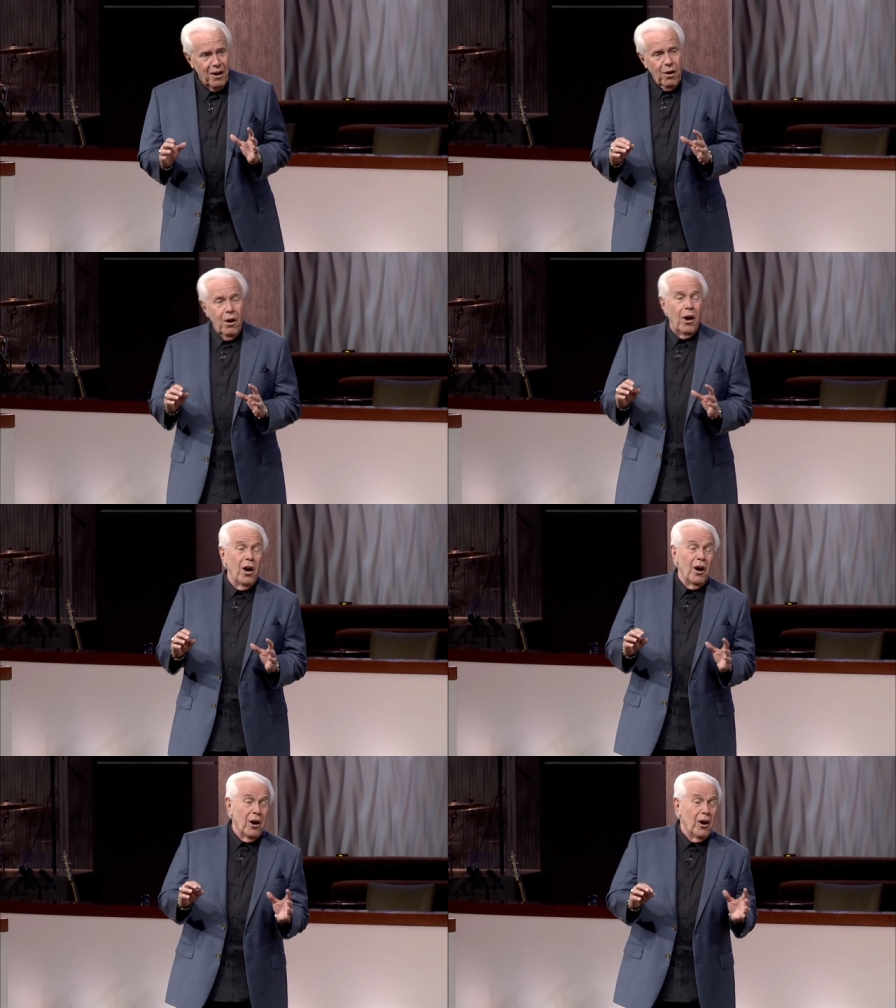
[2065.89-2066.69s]

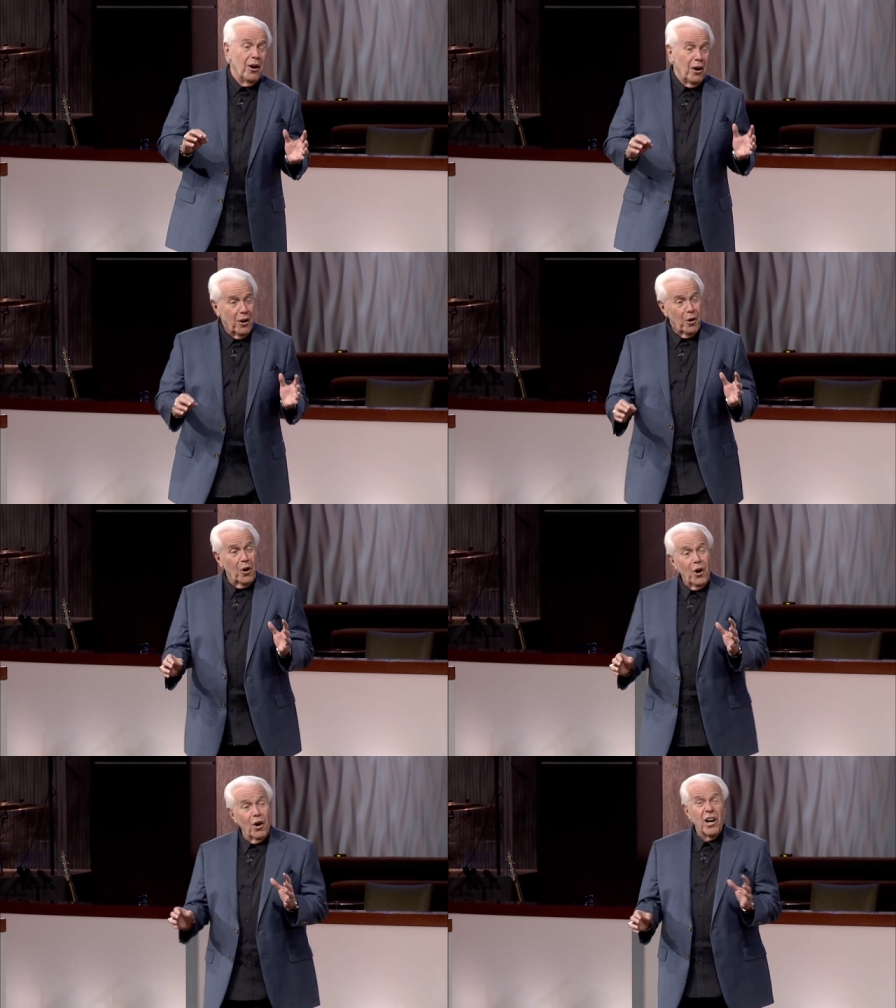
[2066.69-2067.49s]
Oh,
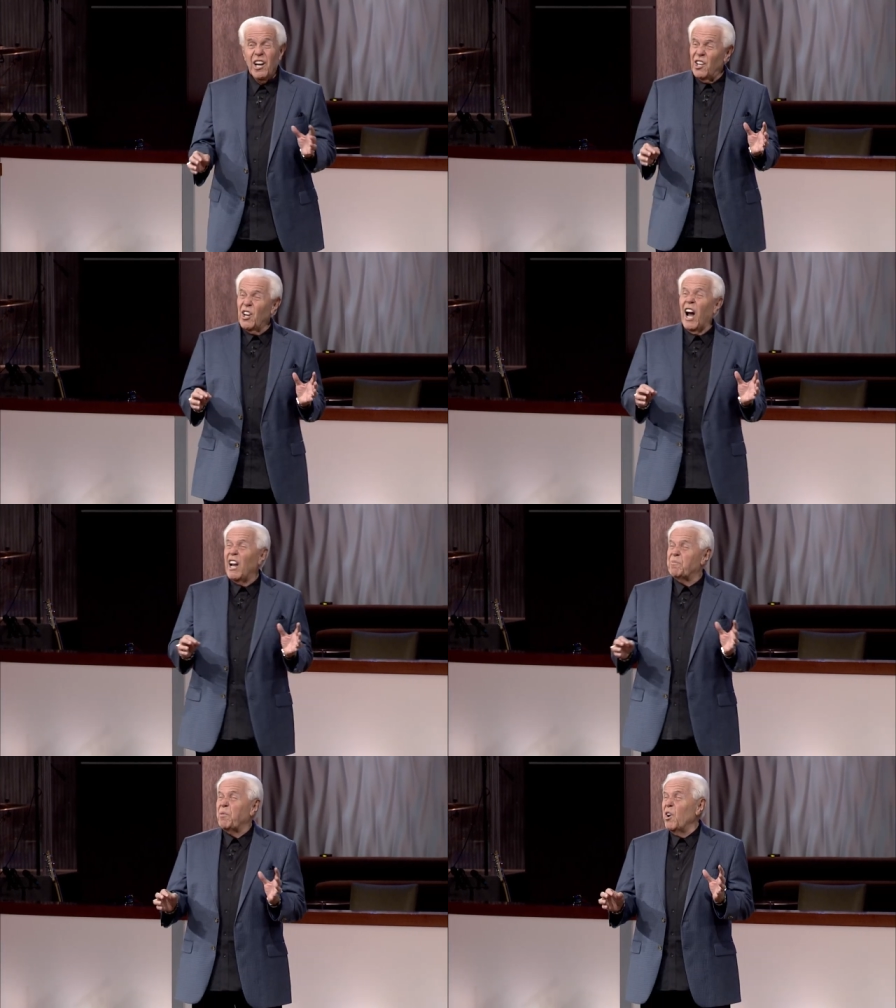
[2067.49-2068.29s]
oh, you got
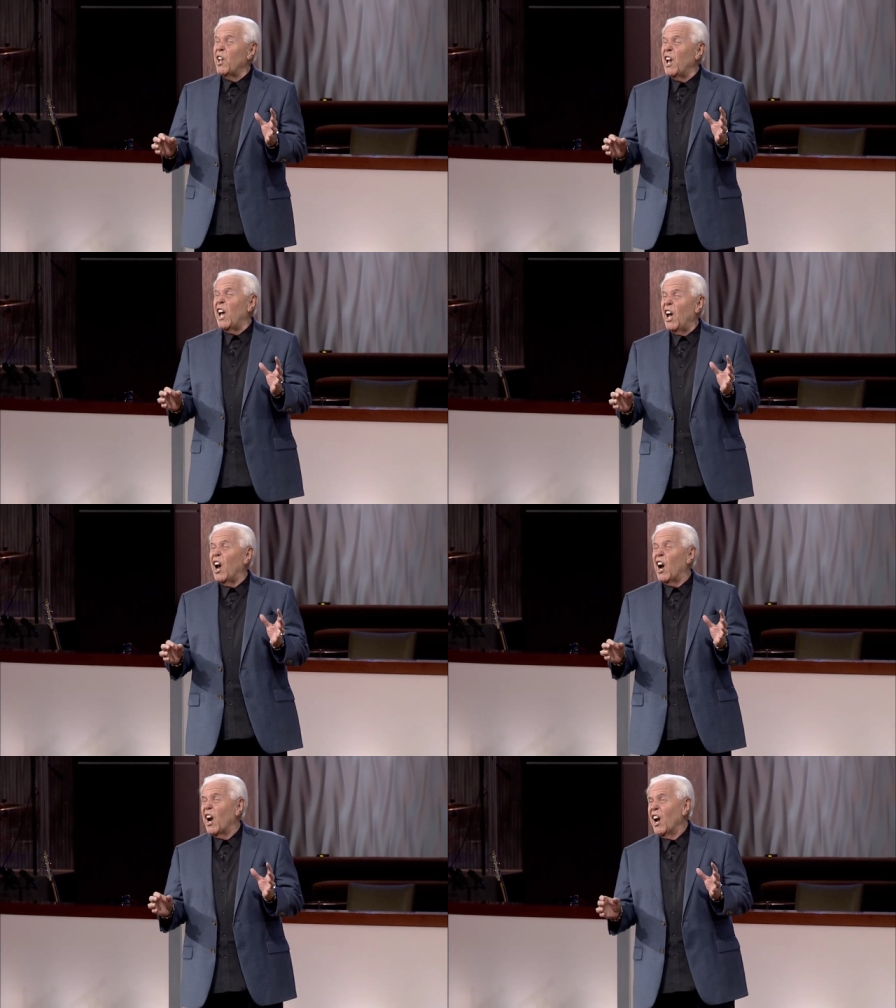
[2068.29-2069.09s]
pretty hair.